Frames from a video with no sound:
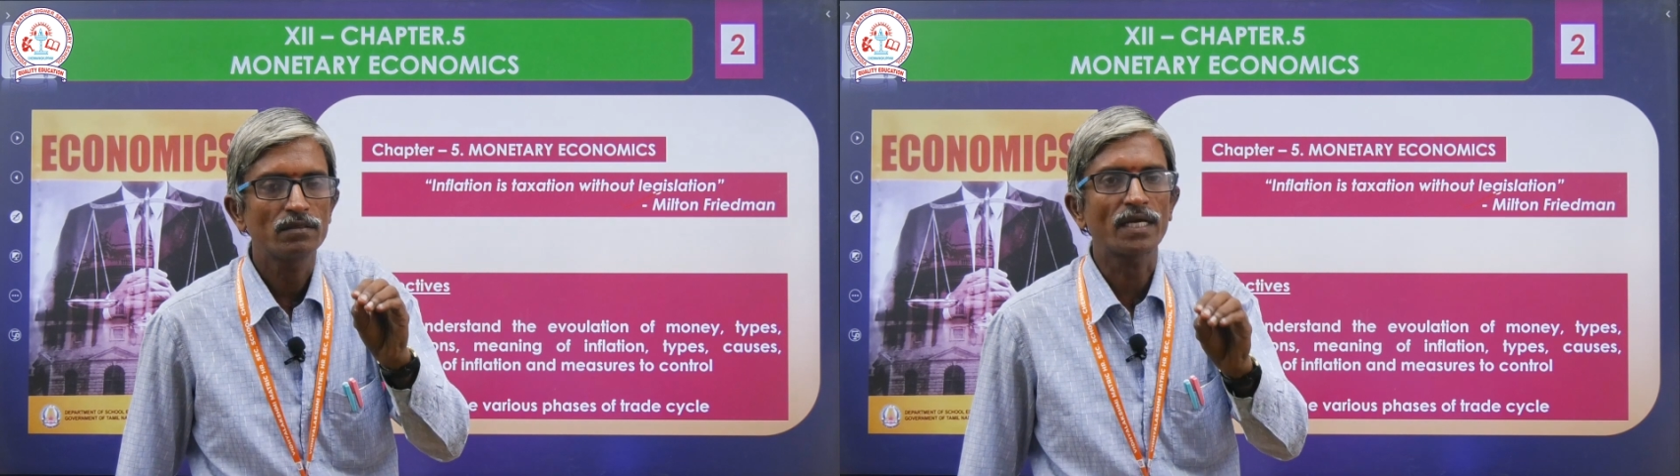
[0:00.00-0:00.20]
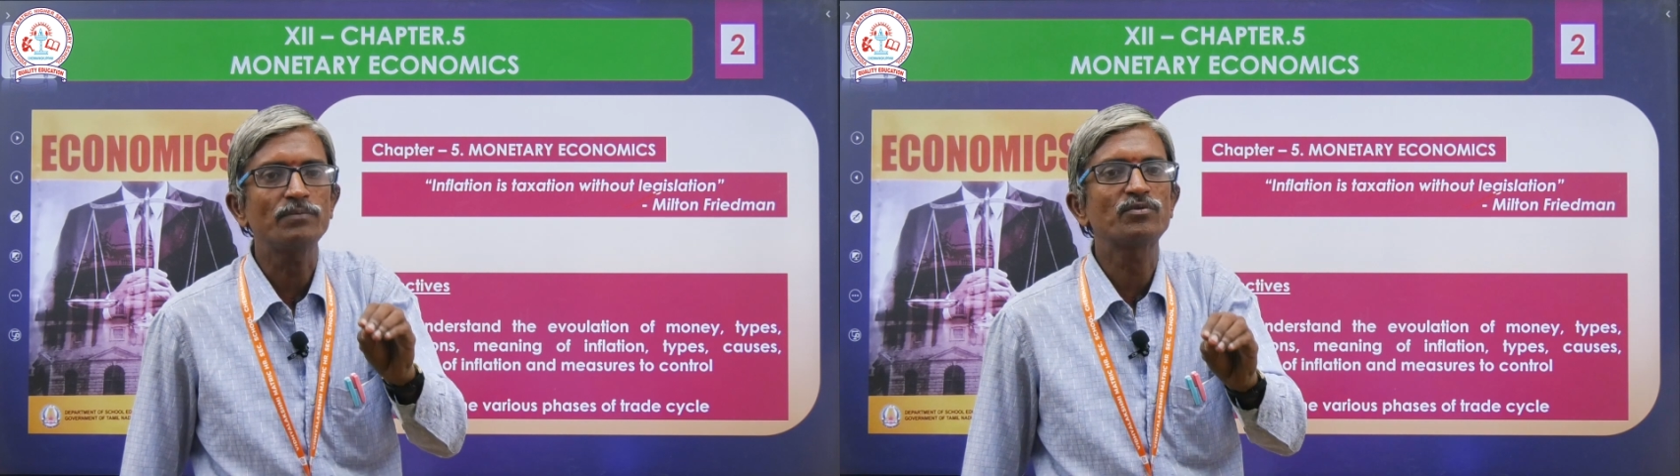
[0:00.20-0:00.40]

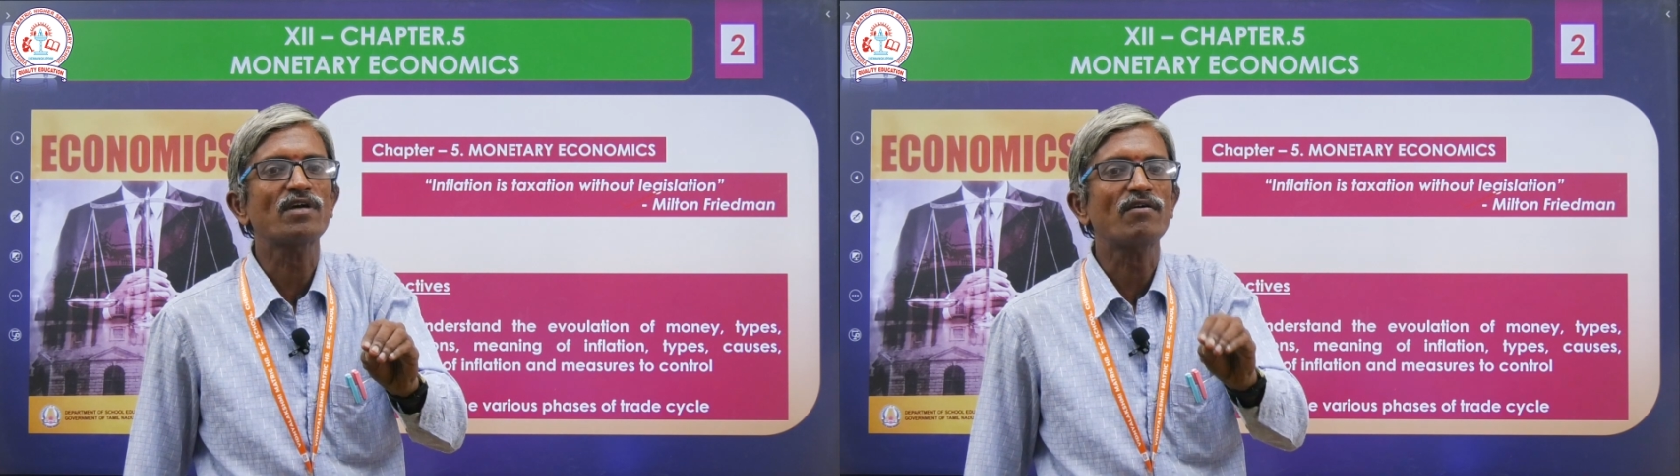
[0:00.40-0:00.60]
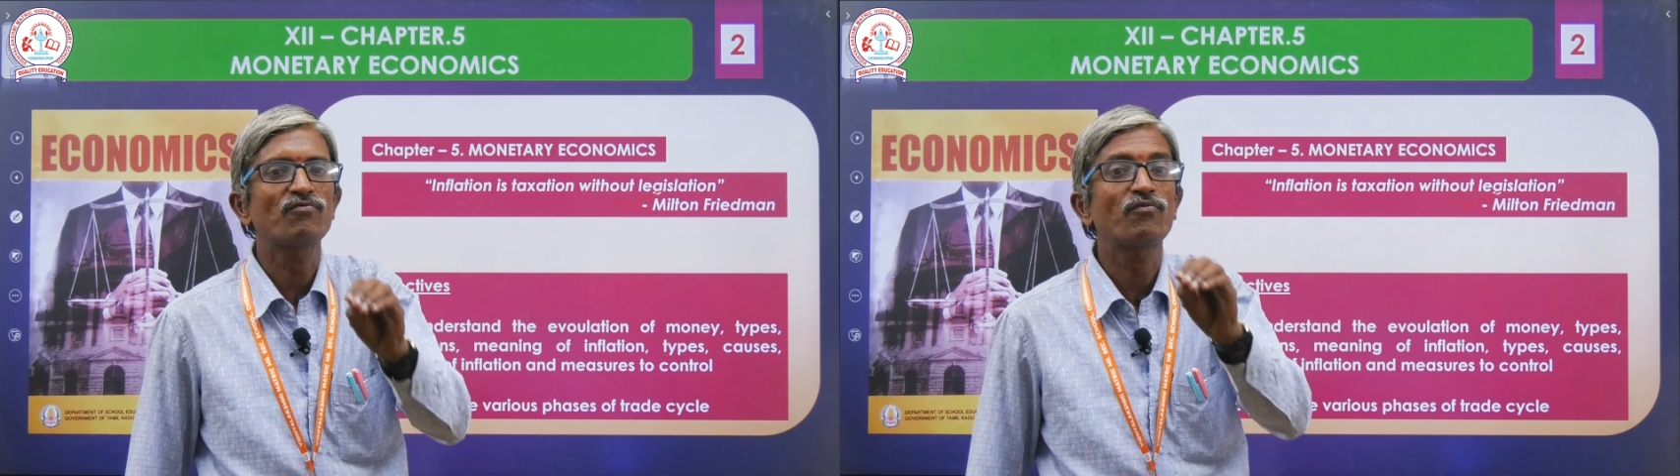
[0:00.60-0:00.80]
types
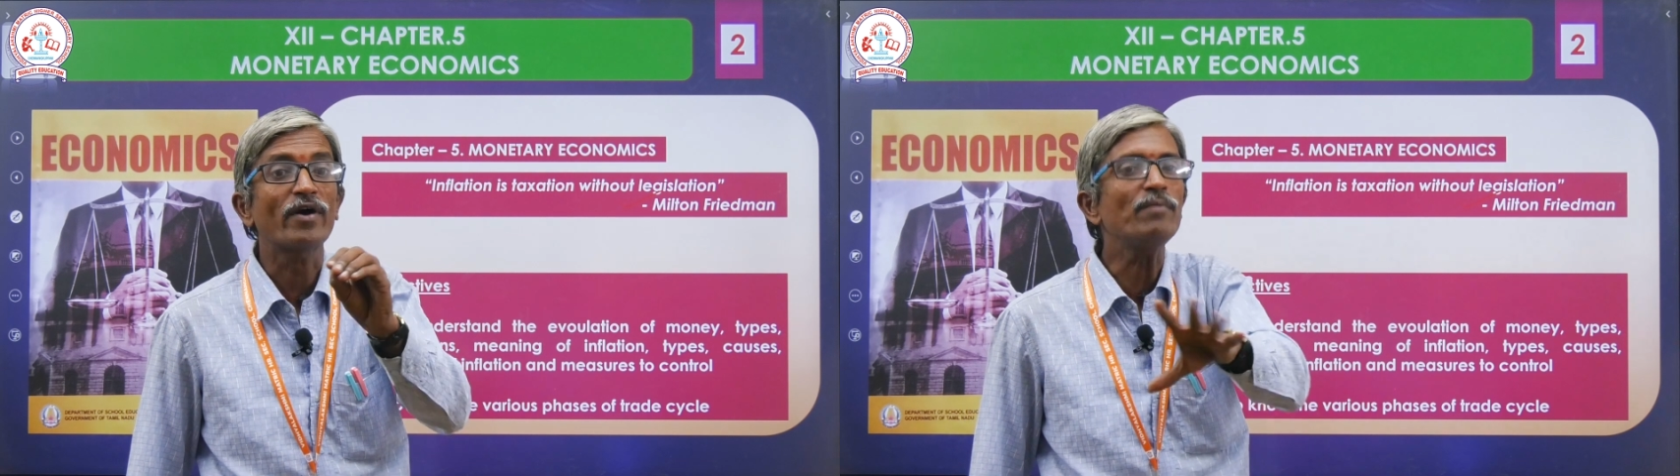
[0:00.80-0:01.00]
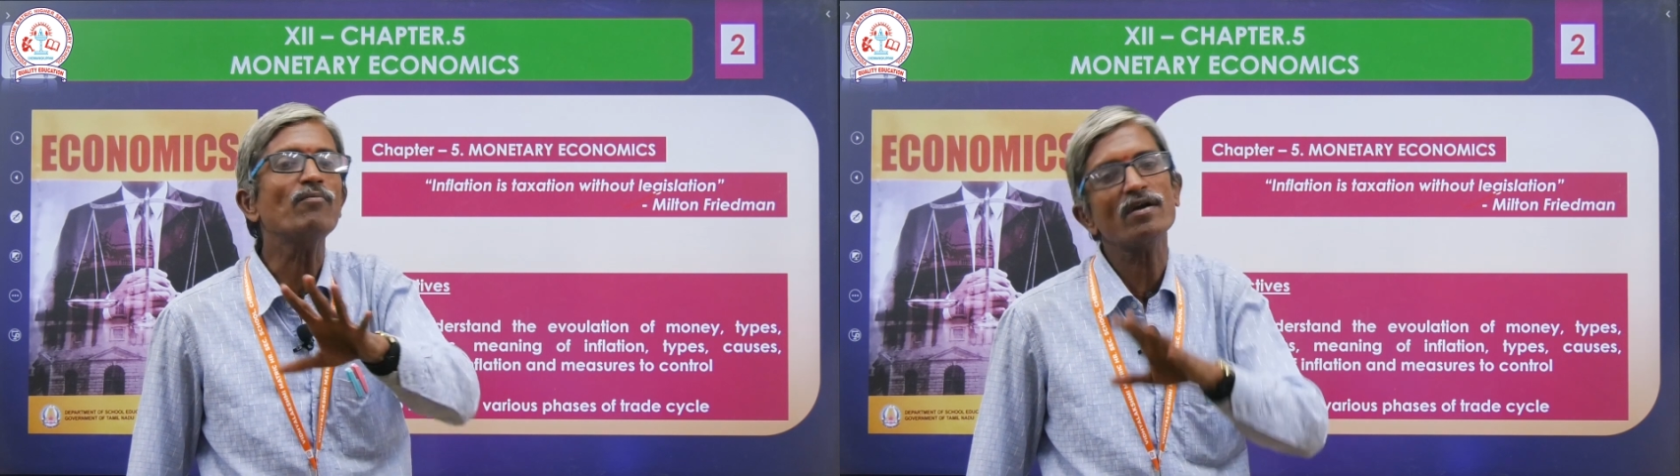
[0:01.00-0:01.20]
of
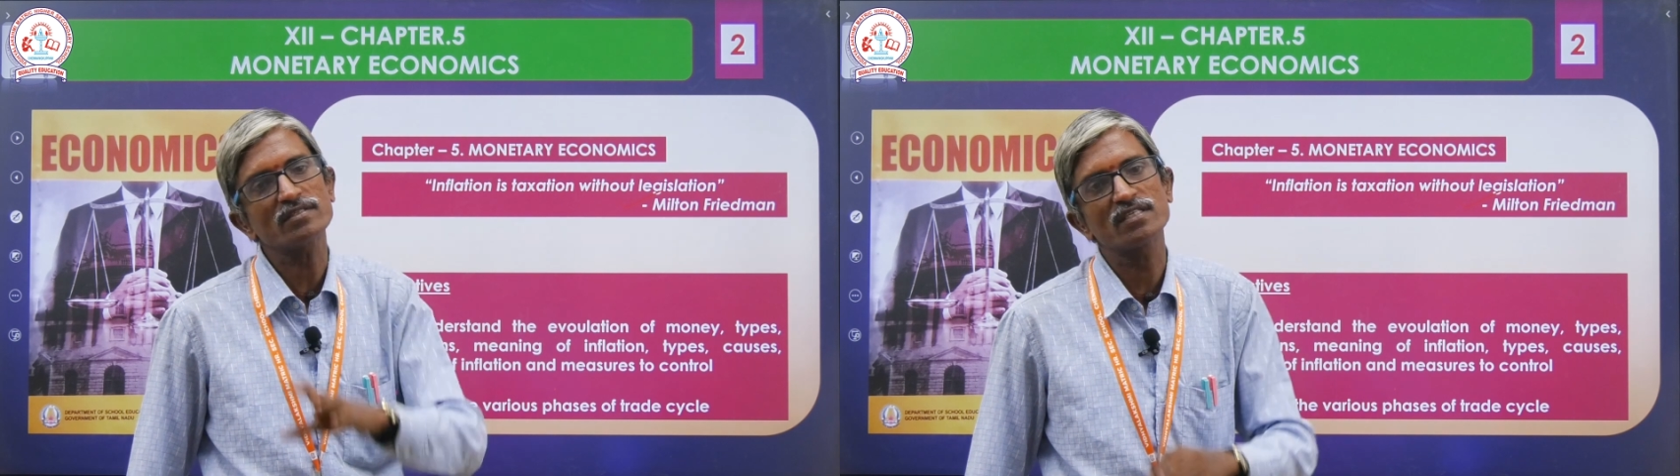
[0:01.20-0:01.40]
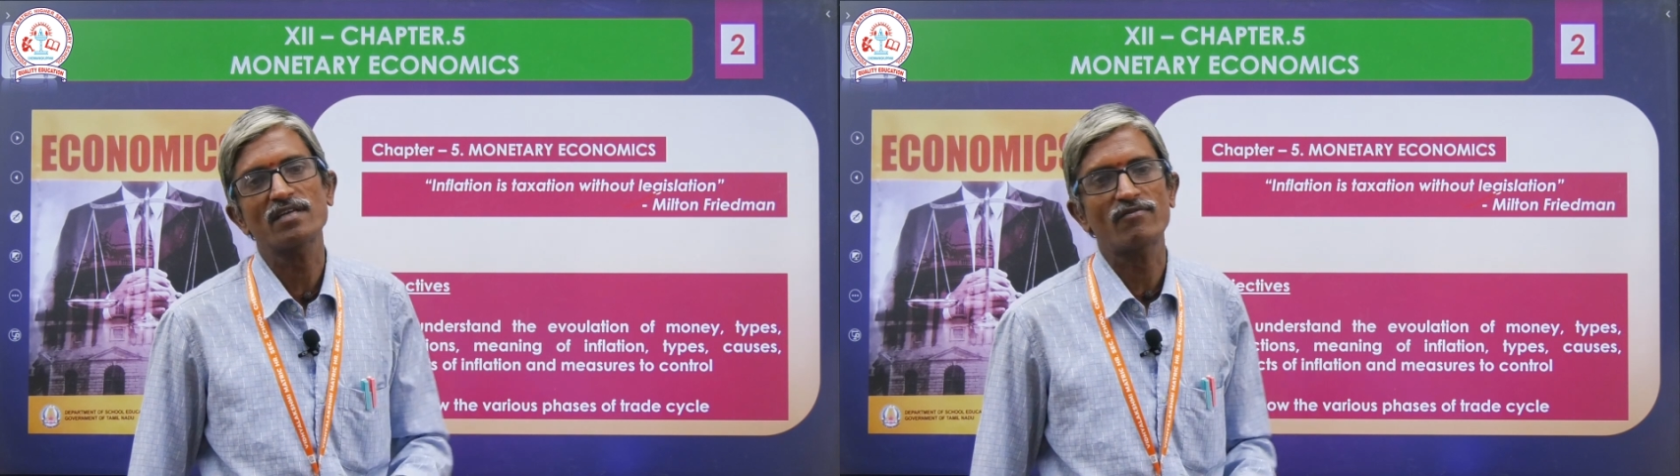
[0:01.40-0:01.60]
5
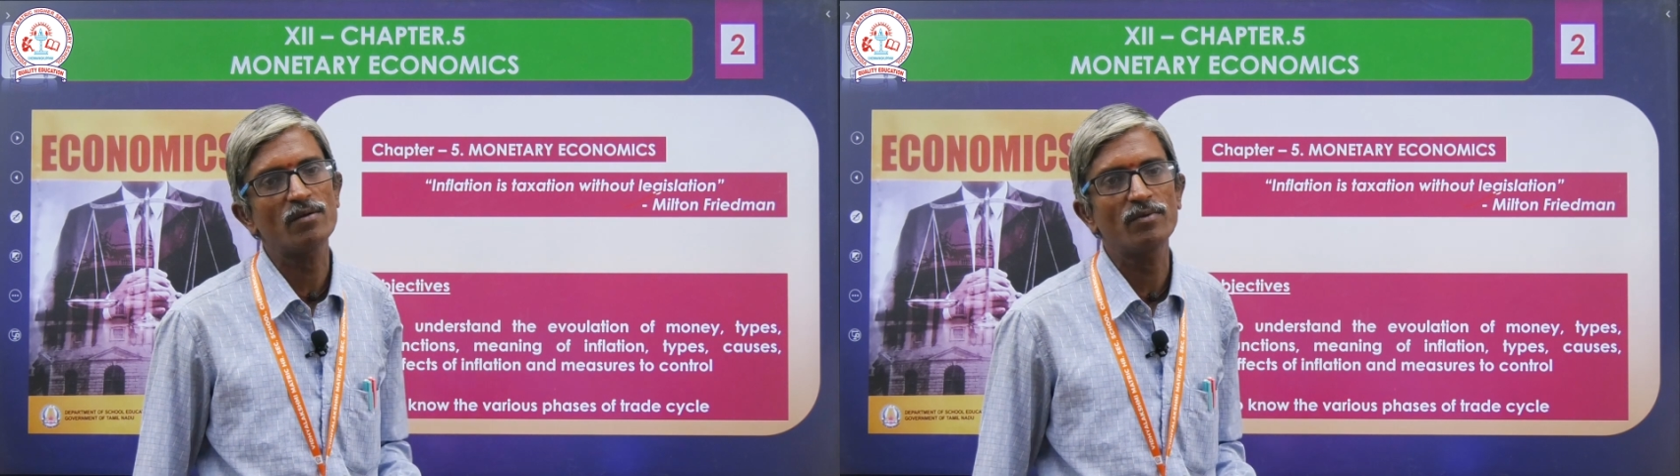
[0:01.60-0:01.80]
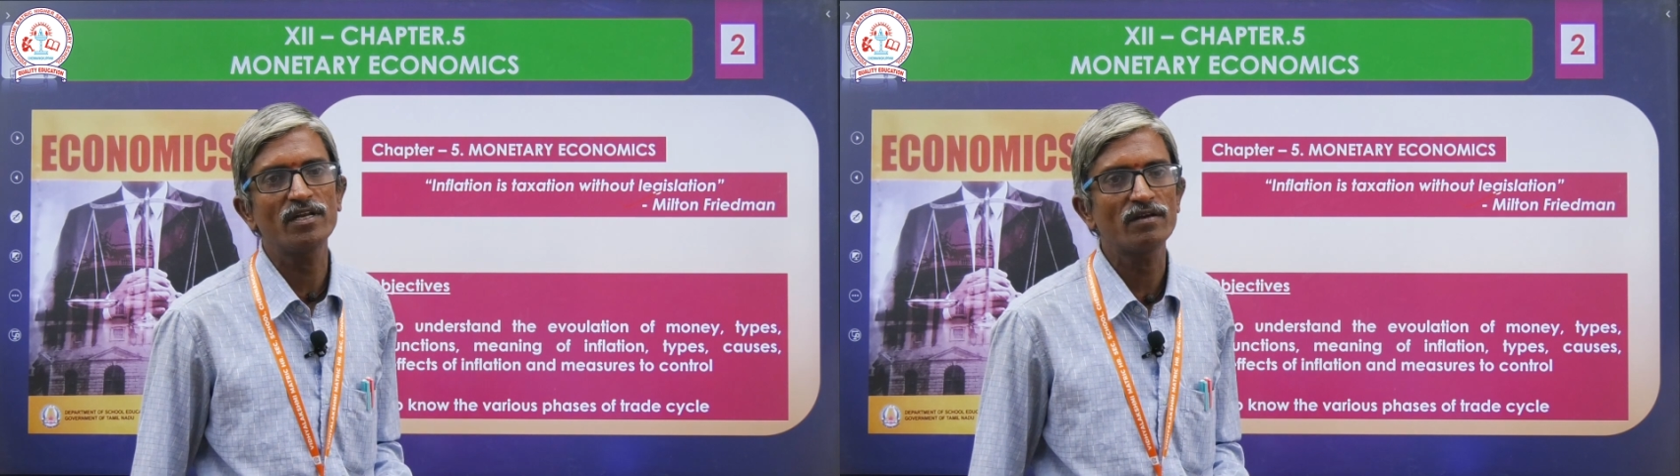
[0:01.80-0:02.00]
marks is
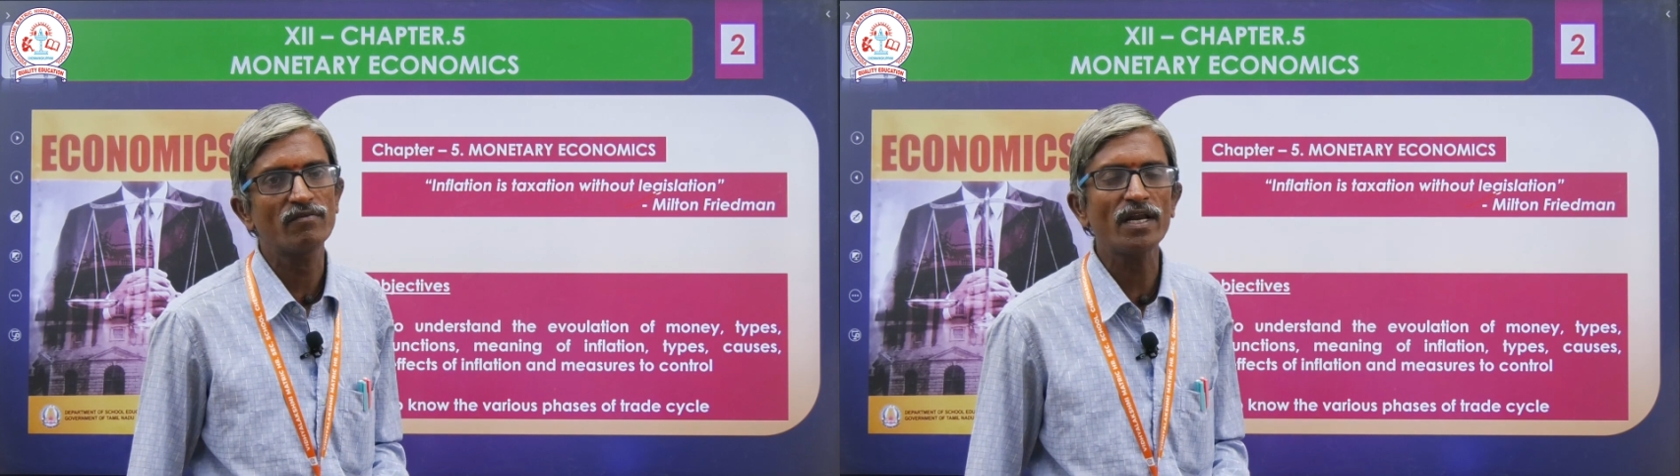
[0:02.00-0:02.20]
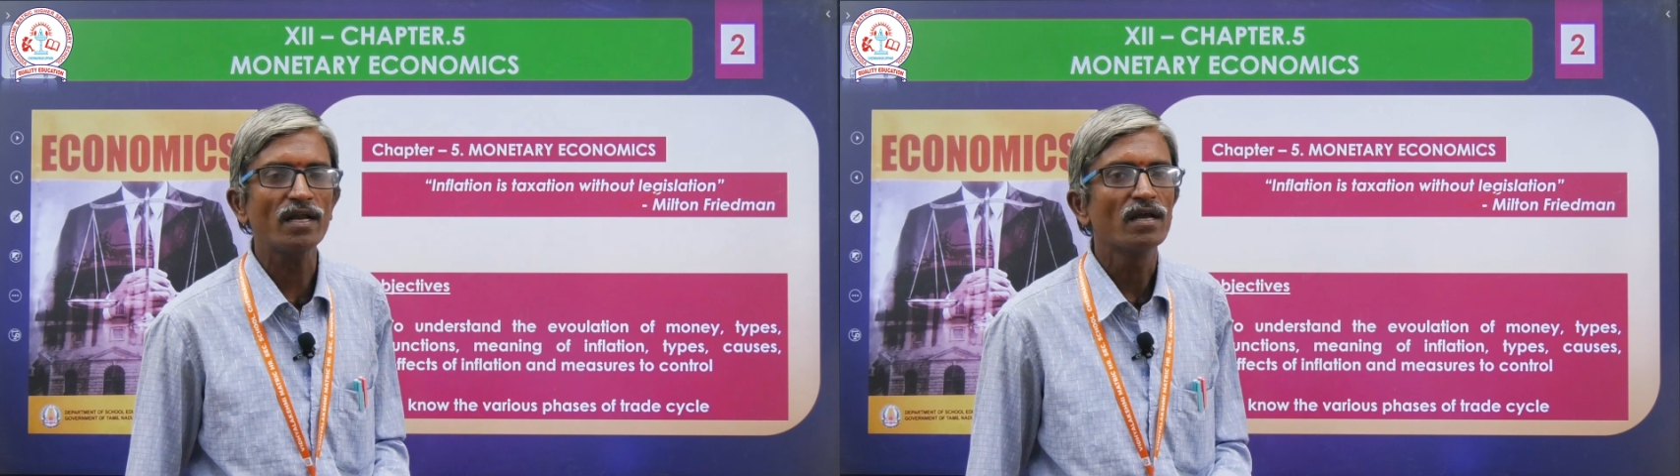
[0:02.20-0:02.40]
available in
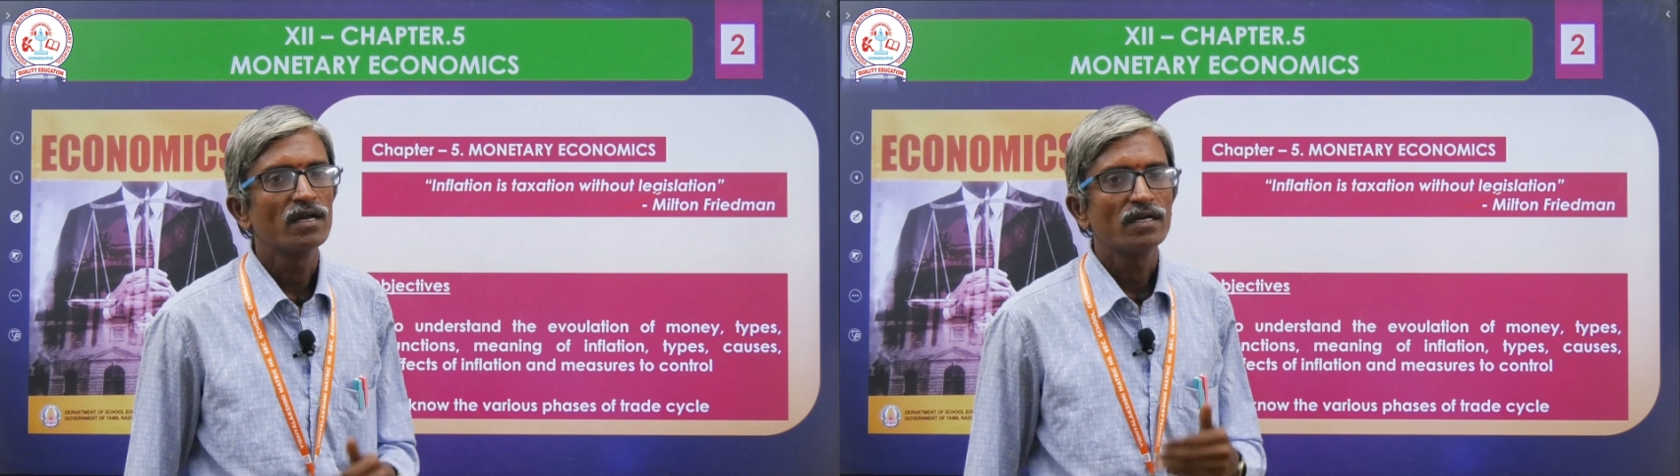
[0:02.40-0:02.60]
our